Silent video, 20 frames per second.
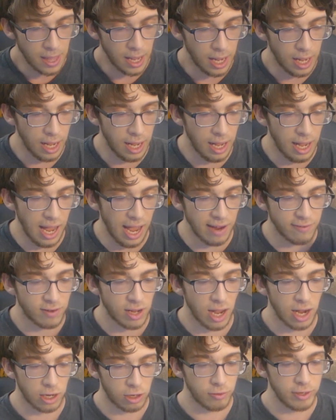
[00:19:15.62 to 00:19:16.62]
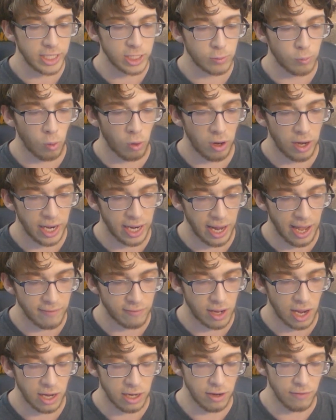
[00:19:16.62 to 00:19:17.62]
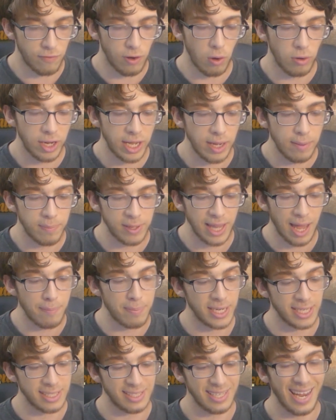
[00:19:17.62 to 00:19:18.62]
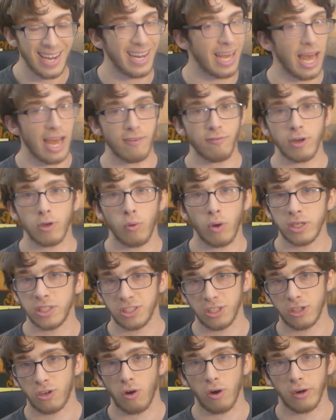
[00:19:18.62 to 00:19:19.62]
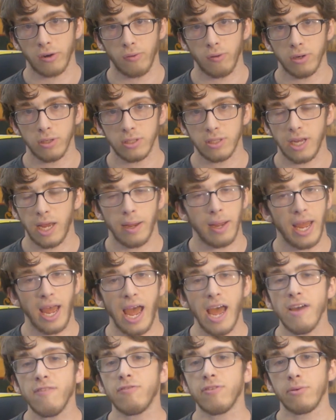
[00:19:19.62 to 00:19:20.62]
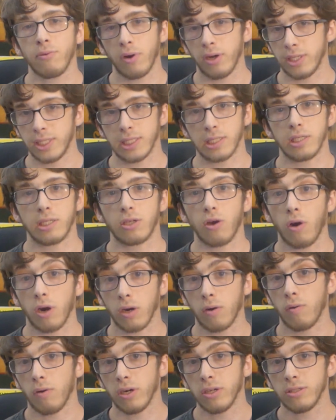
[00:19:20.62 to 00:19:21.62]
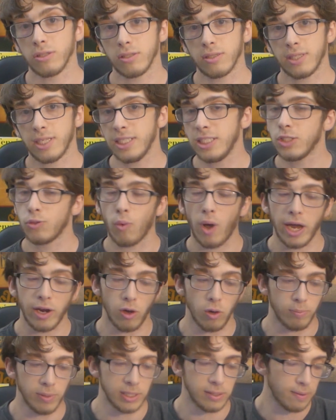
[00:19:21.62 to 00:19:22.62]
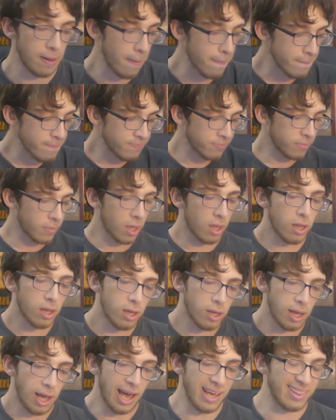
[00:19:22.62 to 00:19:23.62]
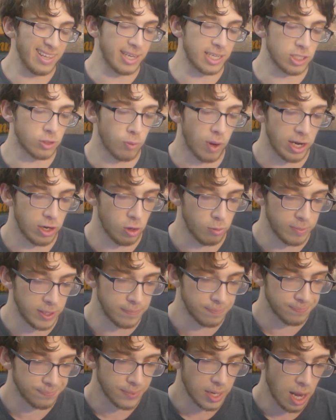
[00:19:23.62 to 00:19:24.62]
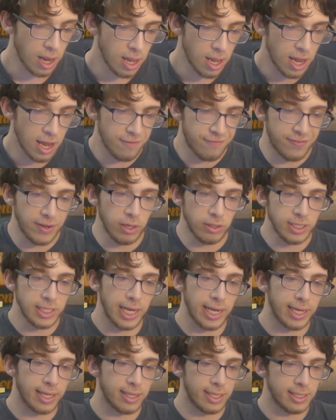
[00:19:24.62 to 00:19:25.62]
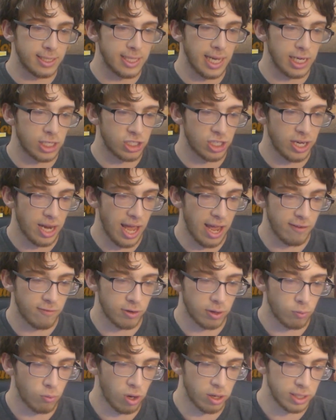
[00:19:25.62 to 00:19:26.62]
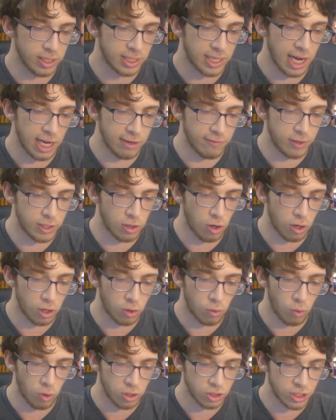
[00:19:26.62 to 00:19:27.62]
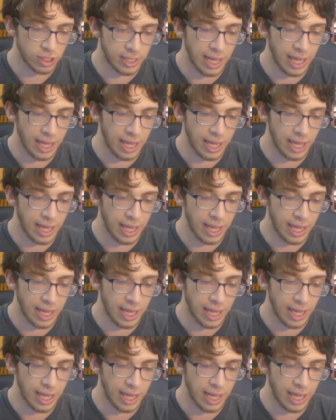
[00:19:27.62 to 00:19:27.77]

I've got Greek Sport, and I've got Navoni. But that being said, everyone is a dark horse. Everyone is a dark horse. This is wide open. I think it's wide open. It feels like in this section, everyone is kind of a dark horse.